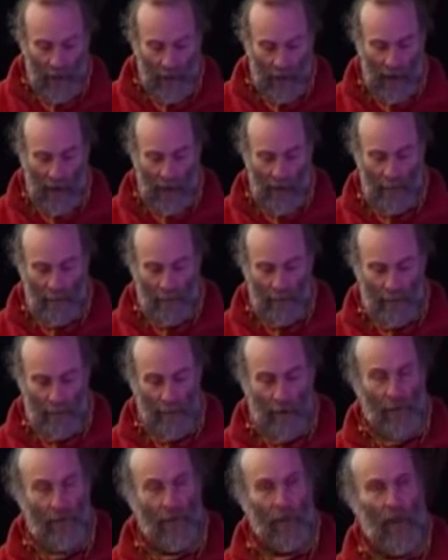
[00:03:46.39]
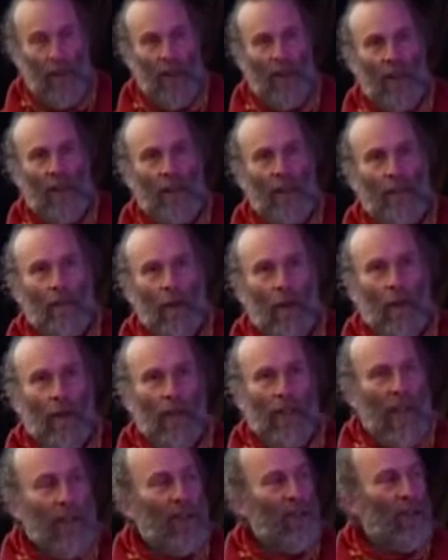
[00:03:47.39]
I prefer the more
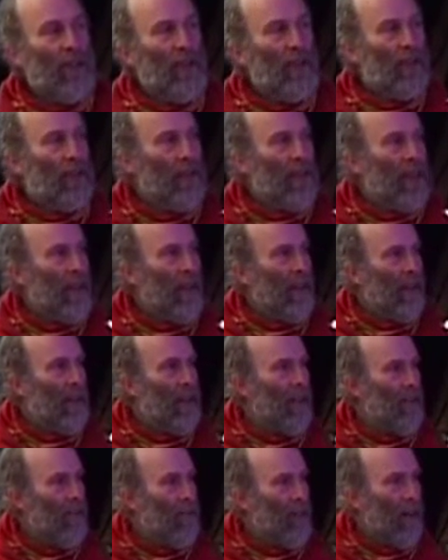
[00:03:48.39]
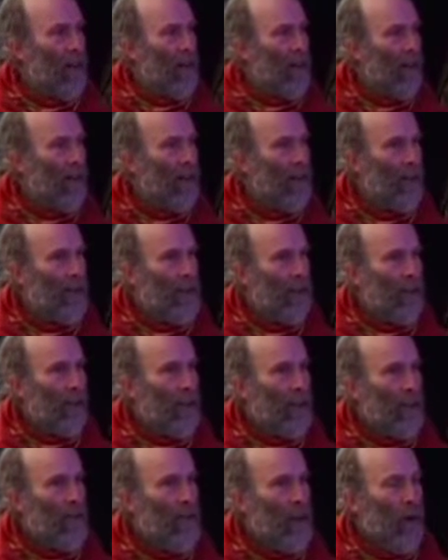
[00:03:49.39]
legendary kind of,
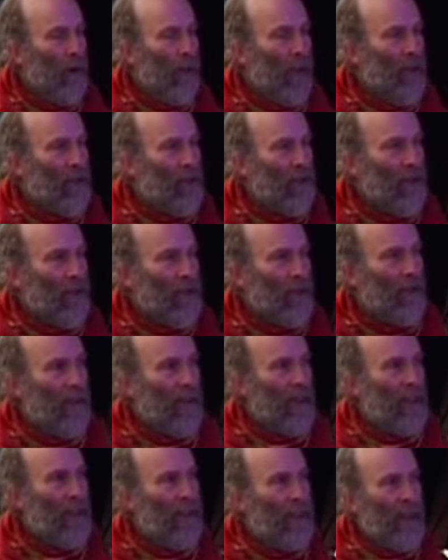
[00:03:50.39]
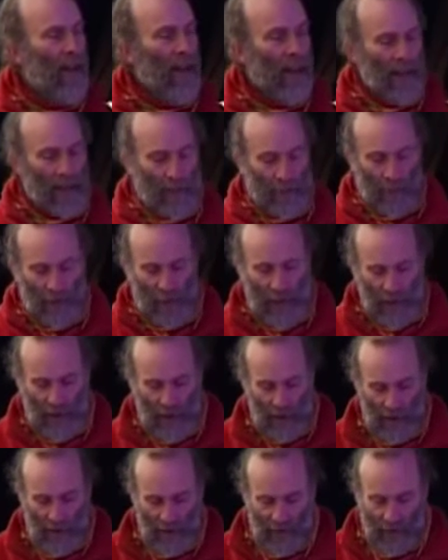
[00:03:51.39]
the more legendary
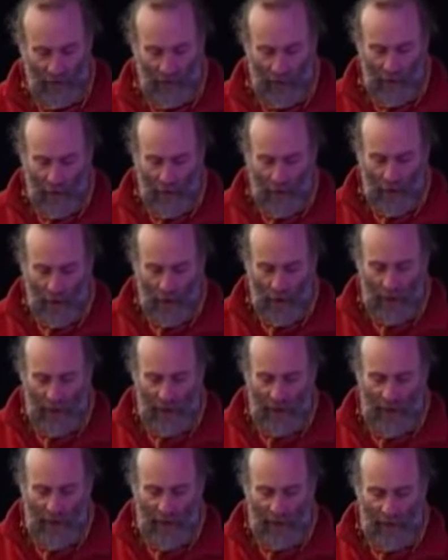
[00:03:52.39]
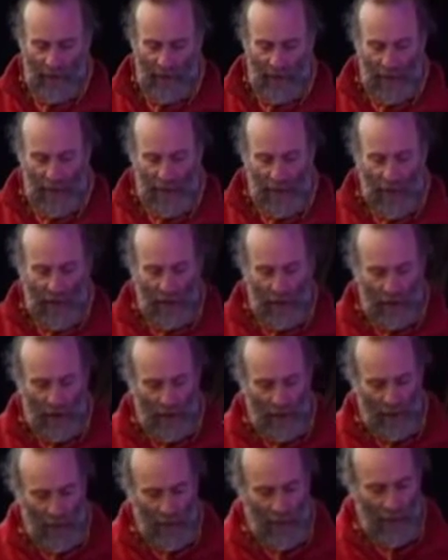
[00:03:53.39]
explanation, which said that in
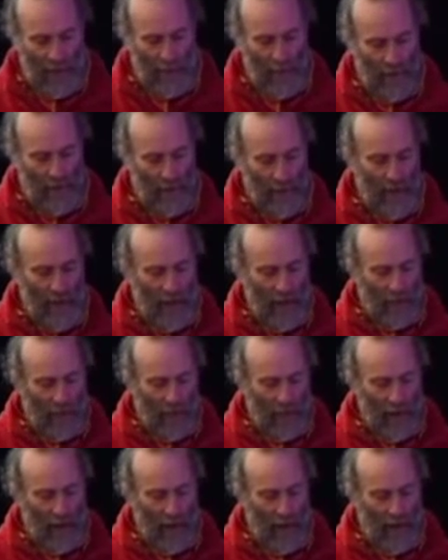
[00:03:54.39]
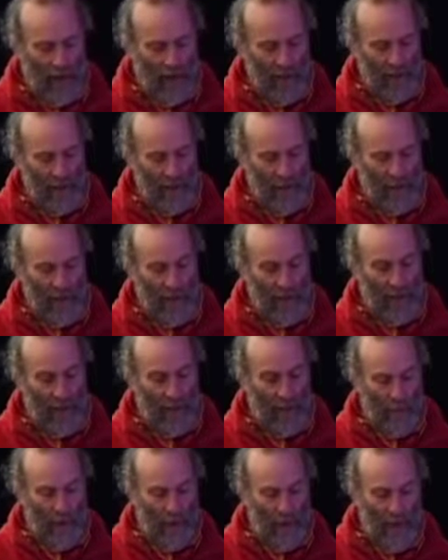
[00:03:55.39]
ancient times a race of giants married
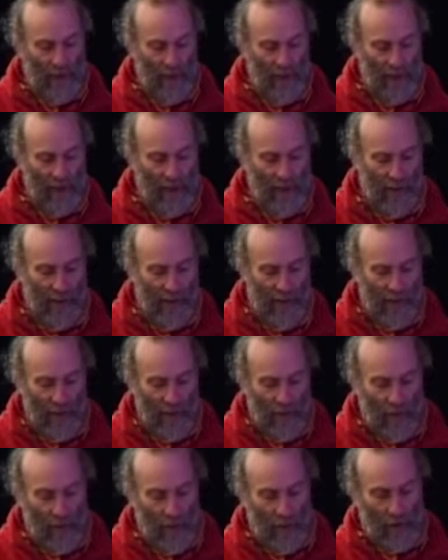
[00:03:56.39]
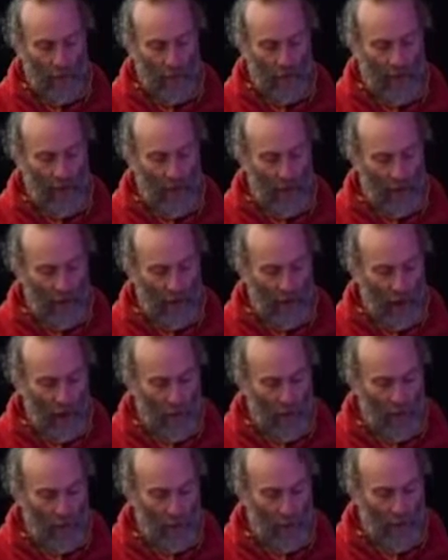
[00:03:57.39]
spirits, and that the resulting
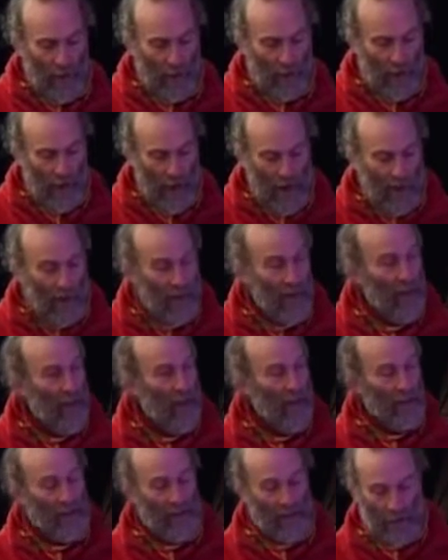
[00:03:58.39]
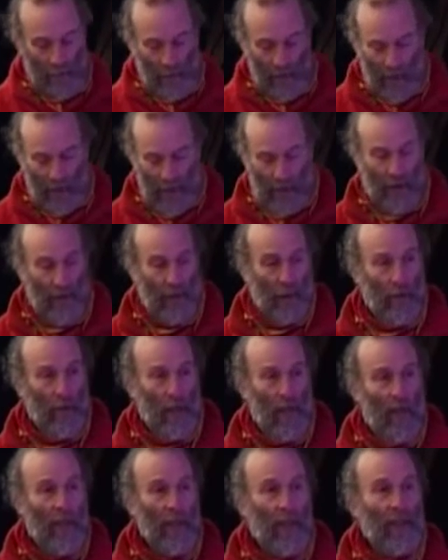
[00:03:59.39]
offspring were exiled in the material
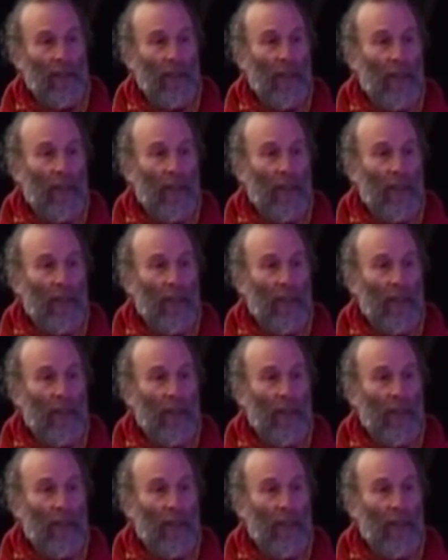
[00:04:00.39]
world,